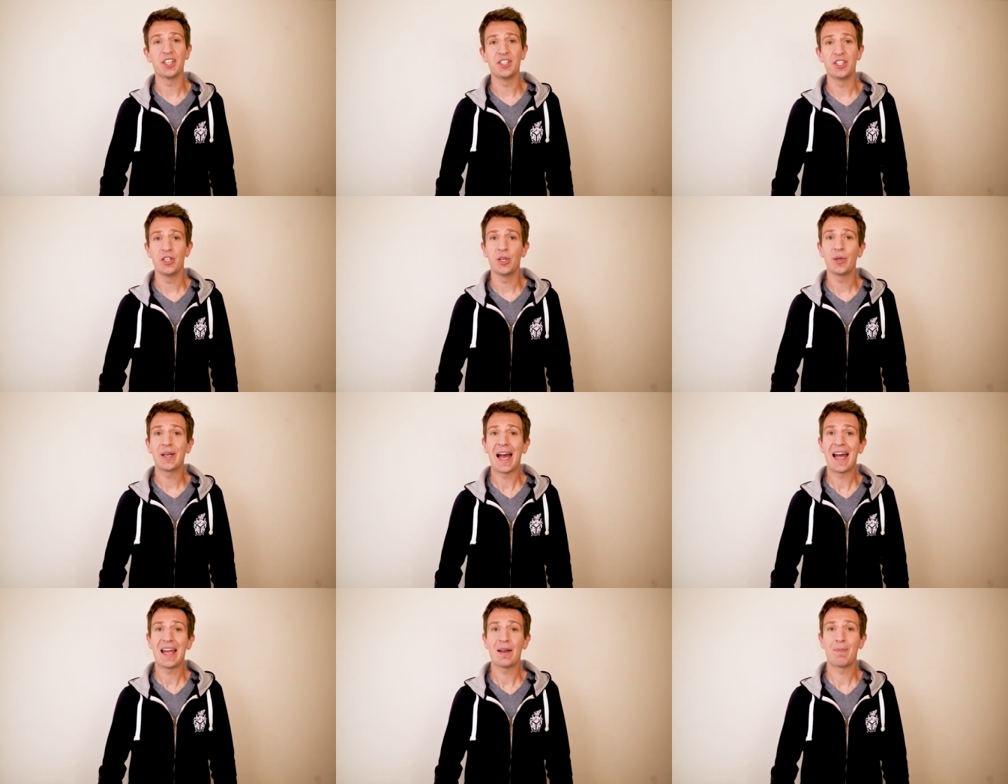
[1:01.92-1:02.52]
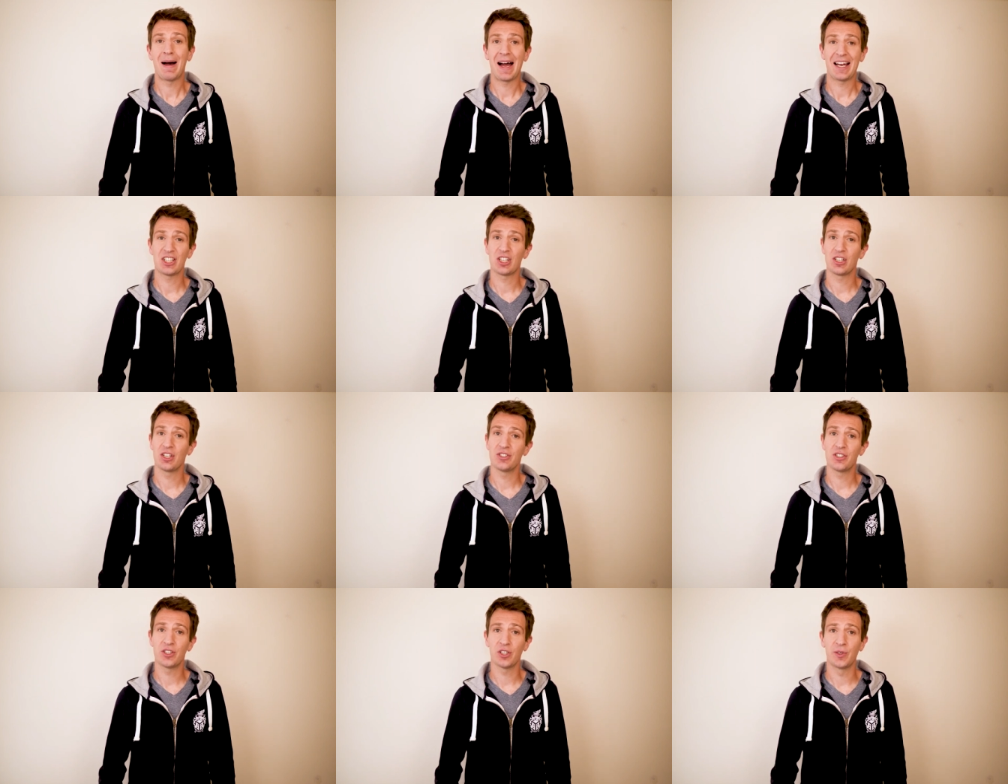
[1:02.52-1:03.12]
a UK
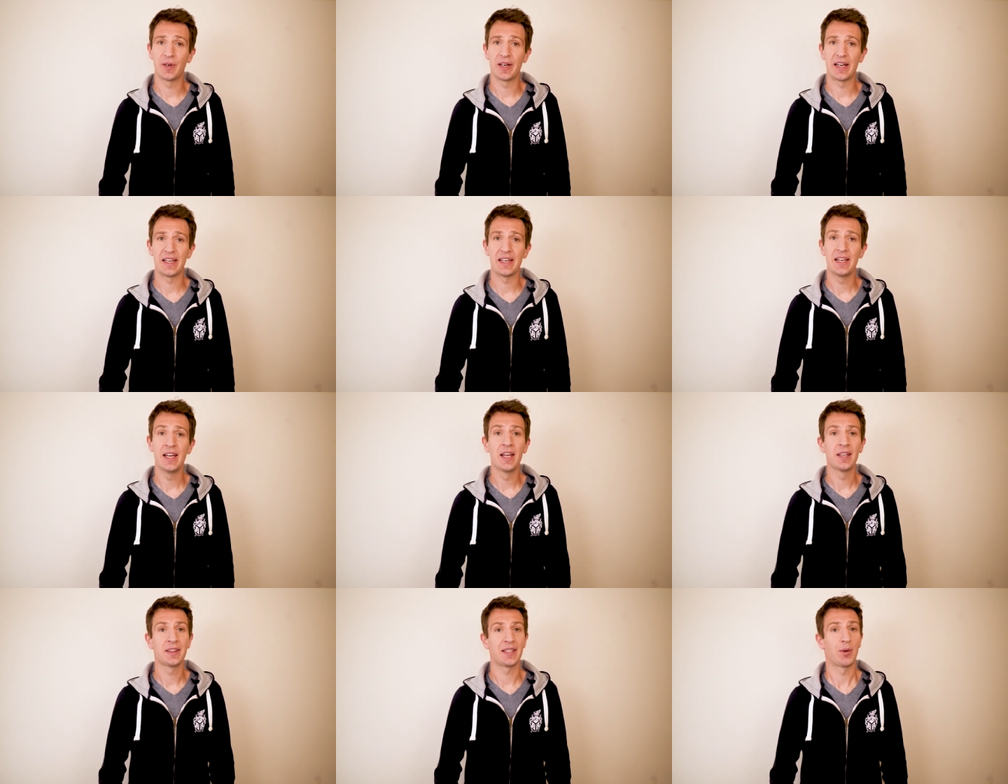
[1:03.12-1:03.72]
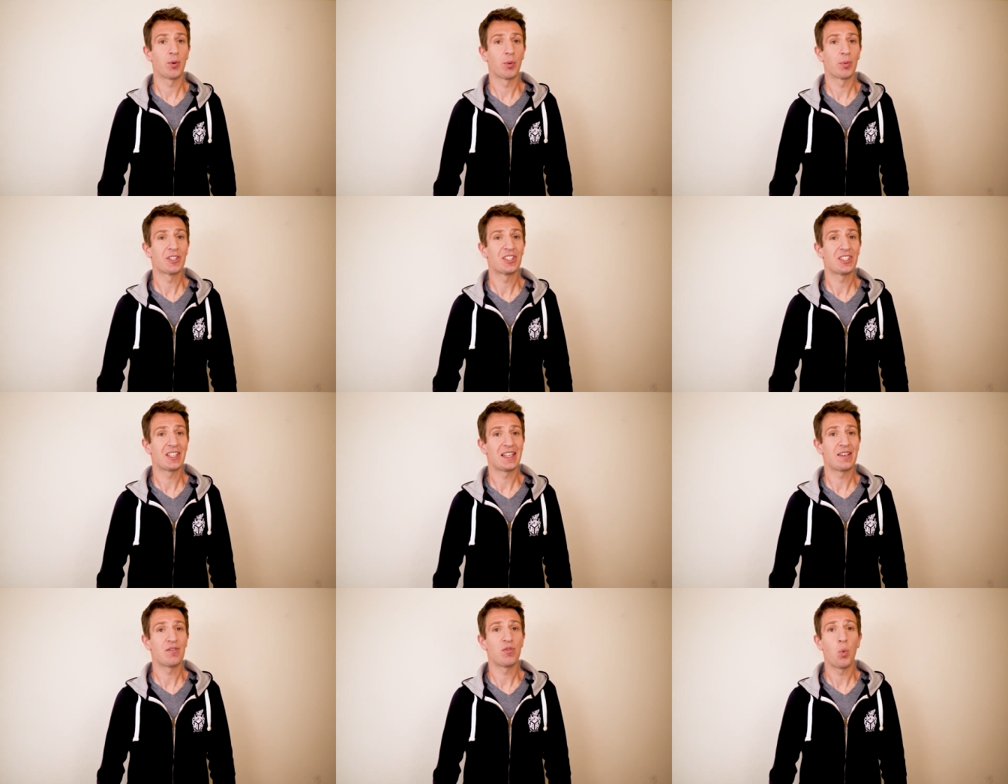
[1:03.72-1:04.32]
bachelor's degree, they will
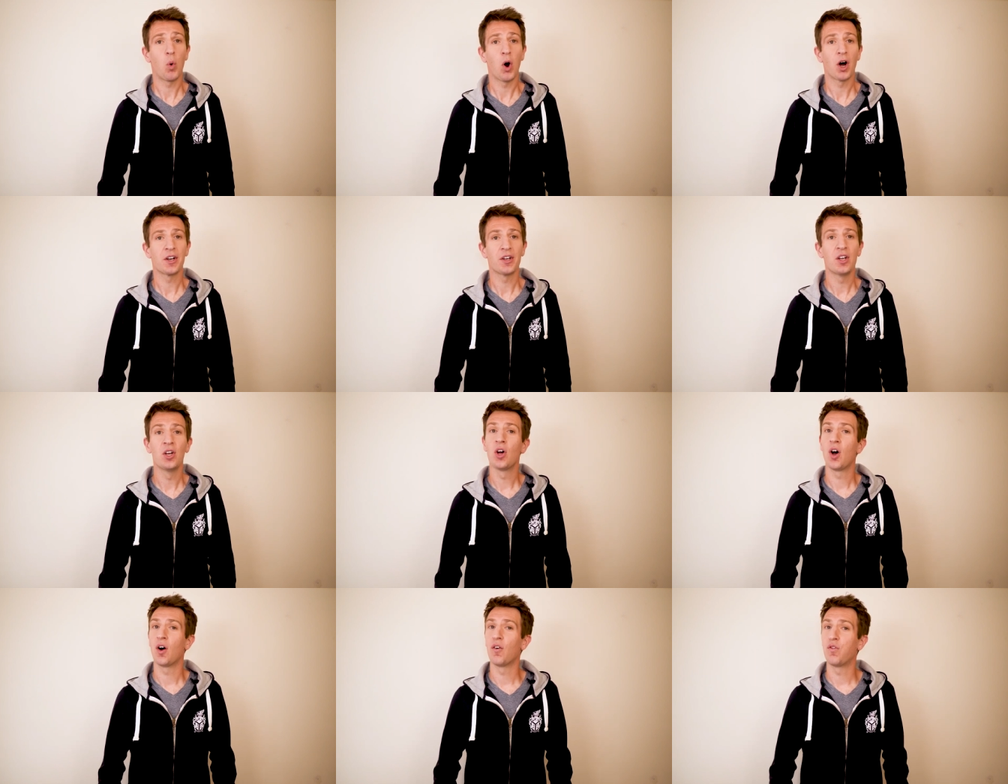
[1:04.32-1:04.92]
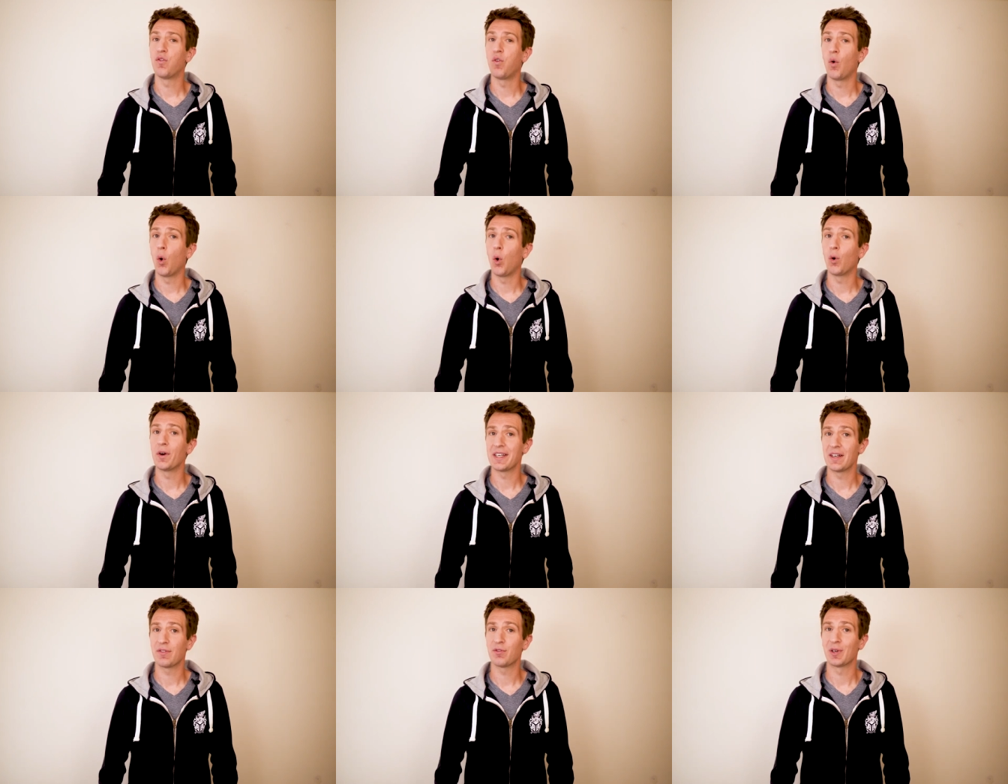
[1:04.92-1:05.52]
receive one of
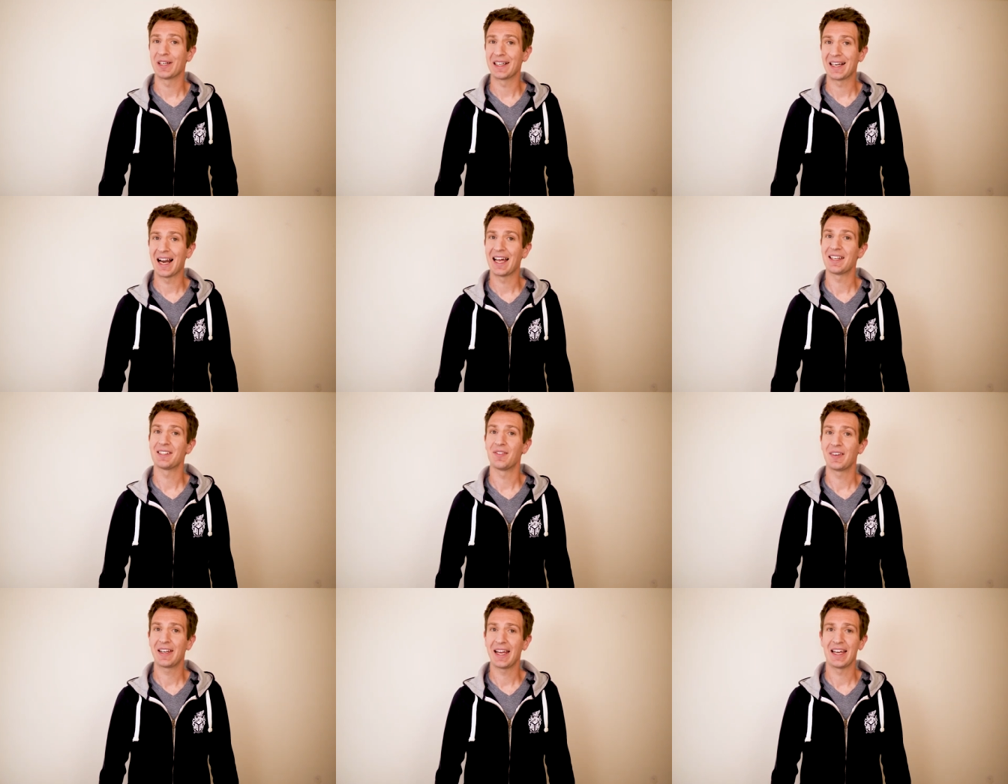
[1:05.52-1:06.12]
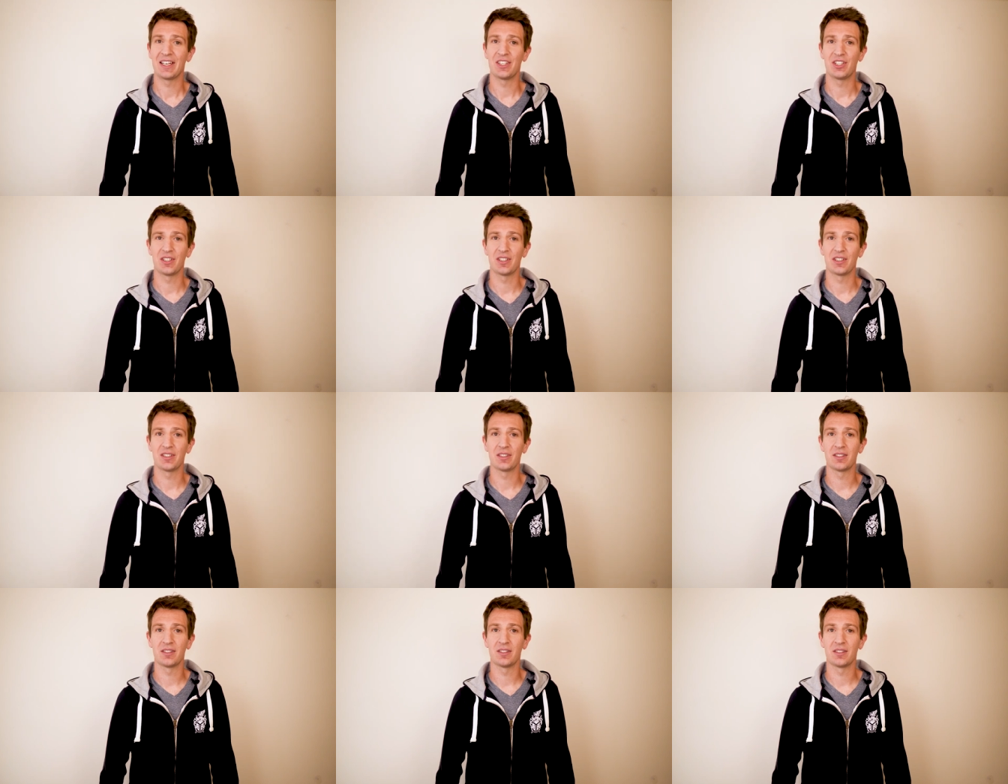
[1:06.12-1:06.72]
four different
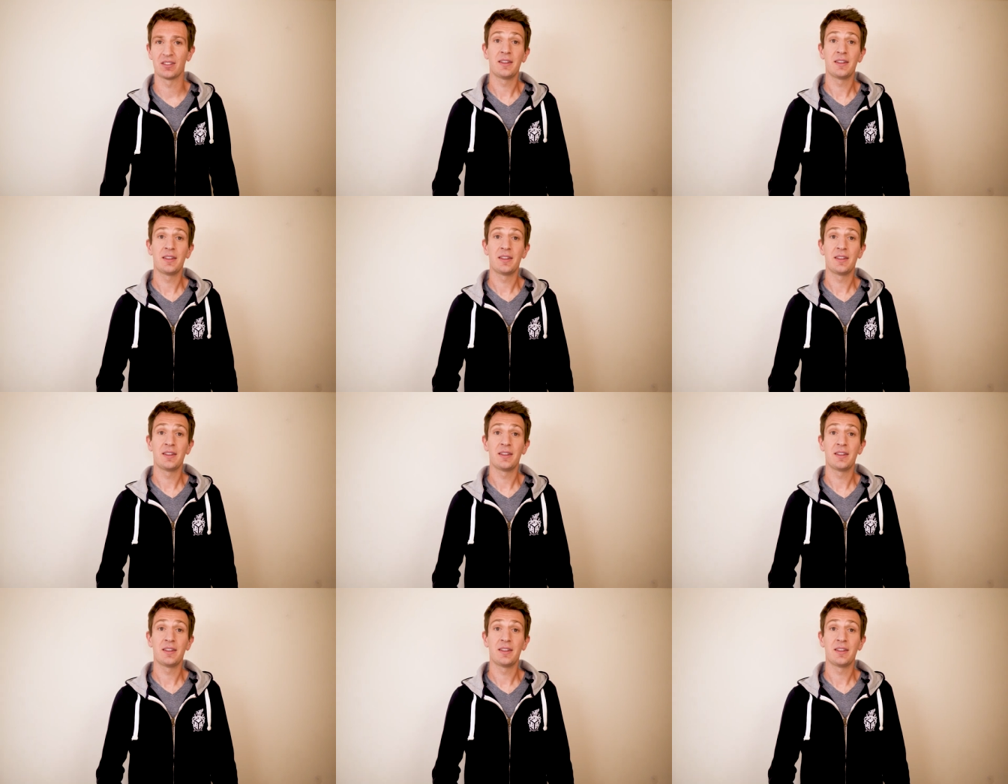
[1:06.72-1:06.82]
classifications.